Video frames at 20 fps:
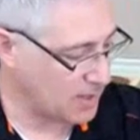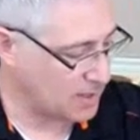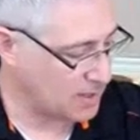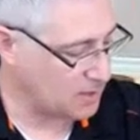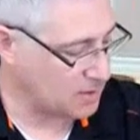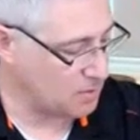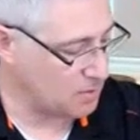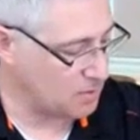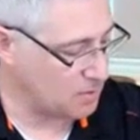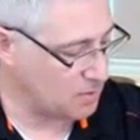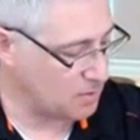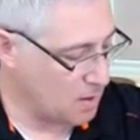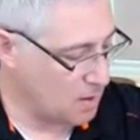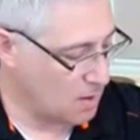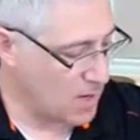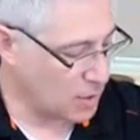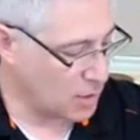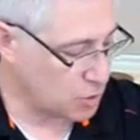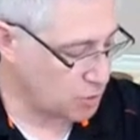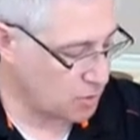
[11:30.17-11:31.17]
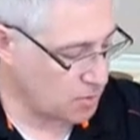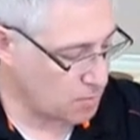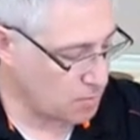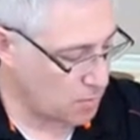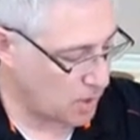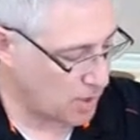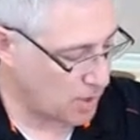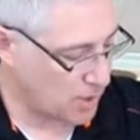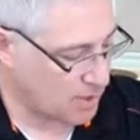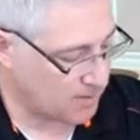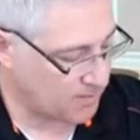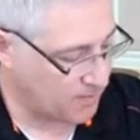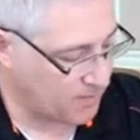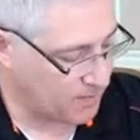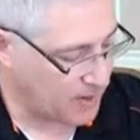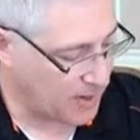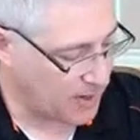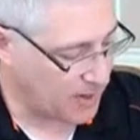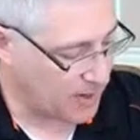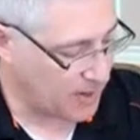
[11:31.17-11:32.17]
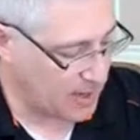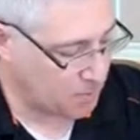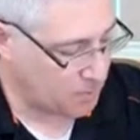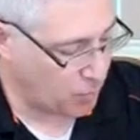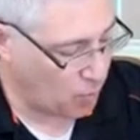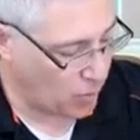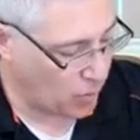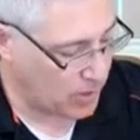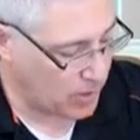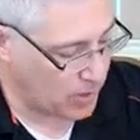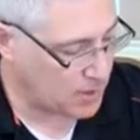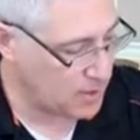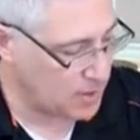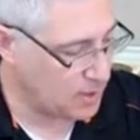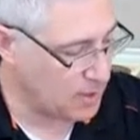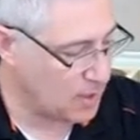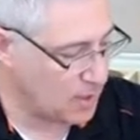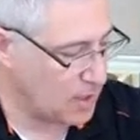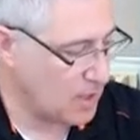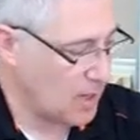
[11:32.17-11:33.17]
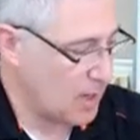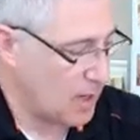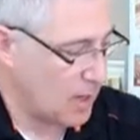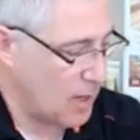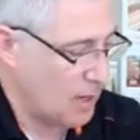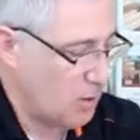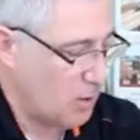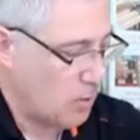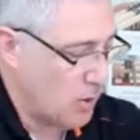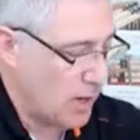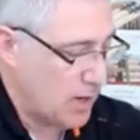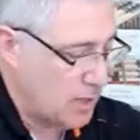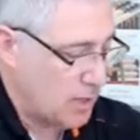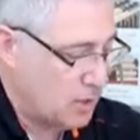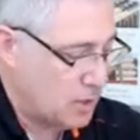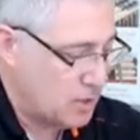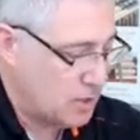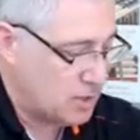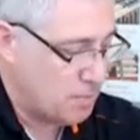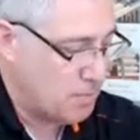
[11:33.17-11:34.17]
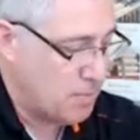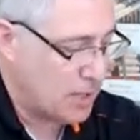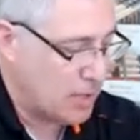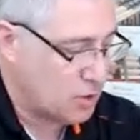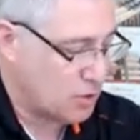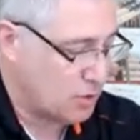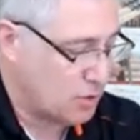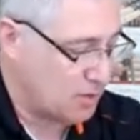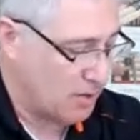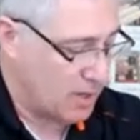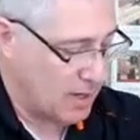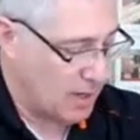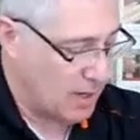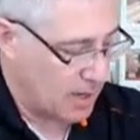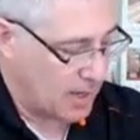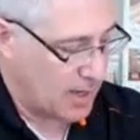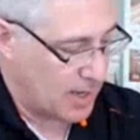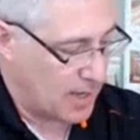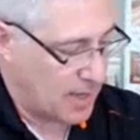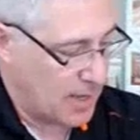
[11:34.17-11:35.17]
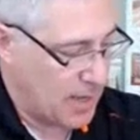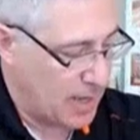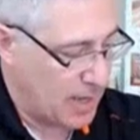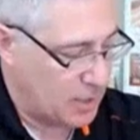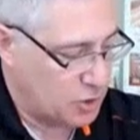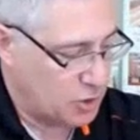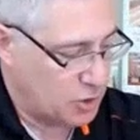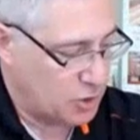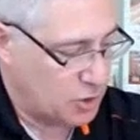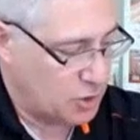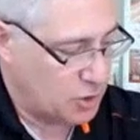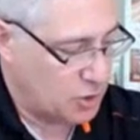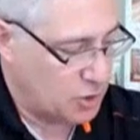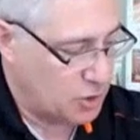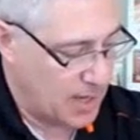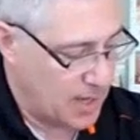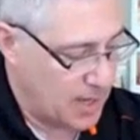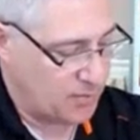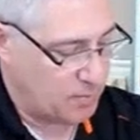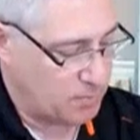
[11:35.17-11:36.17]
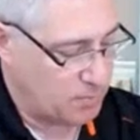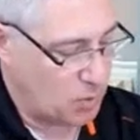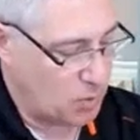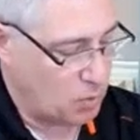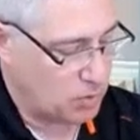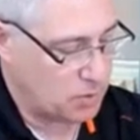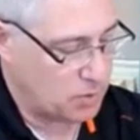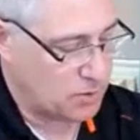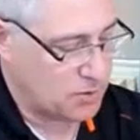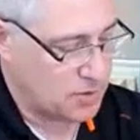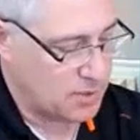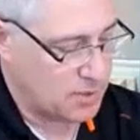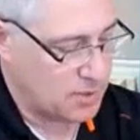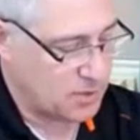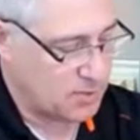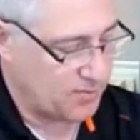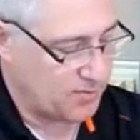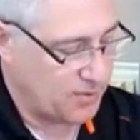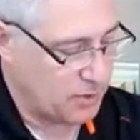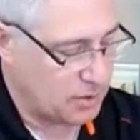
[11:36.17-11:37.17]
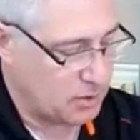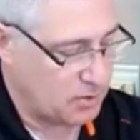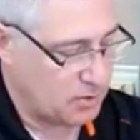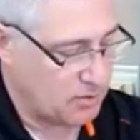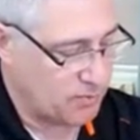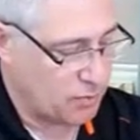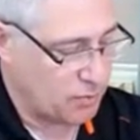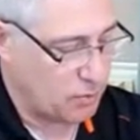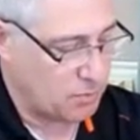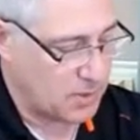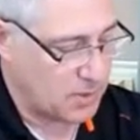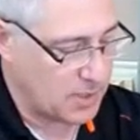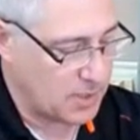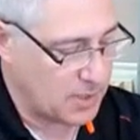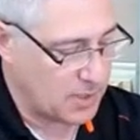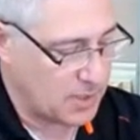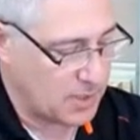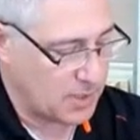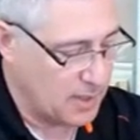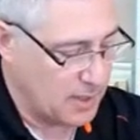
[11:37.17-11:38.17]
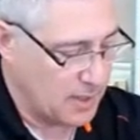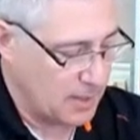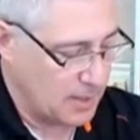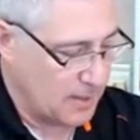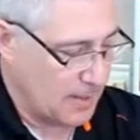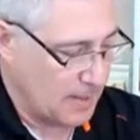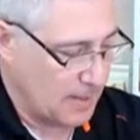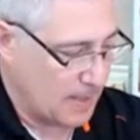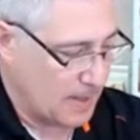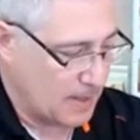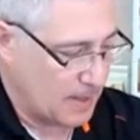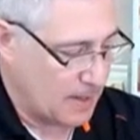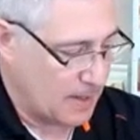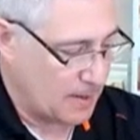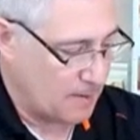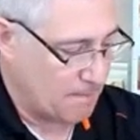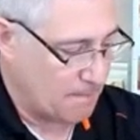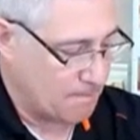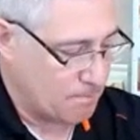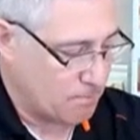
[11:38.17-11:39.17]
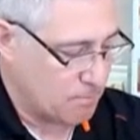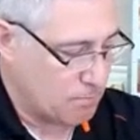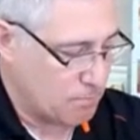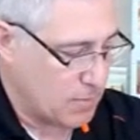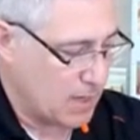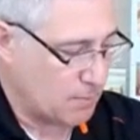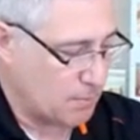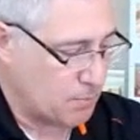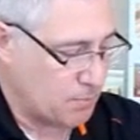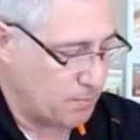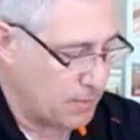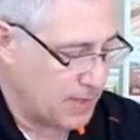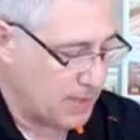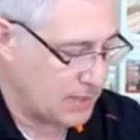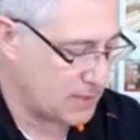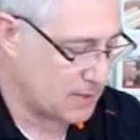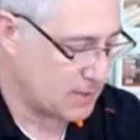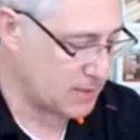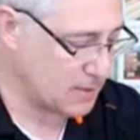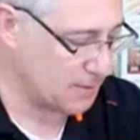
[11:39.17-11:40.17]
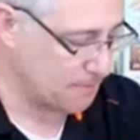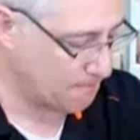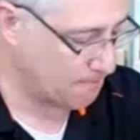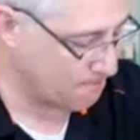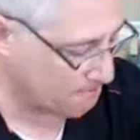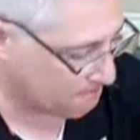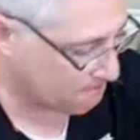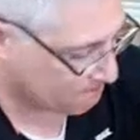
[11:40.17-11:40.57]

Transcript: I can measure and mark and find that point, or I can just measure edge to edge from the holders. These are very uniformly made pieces,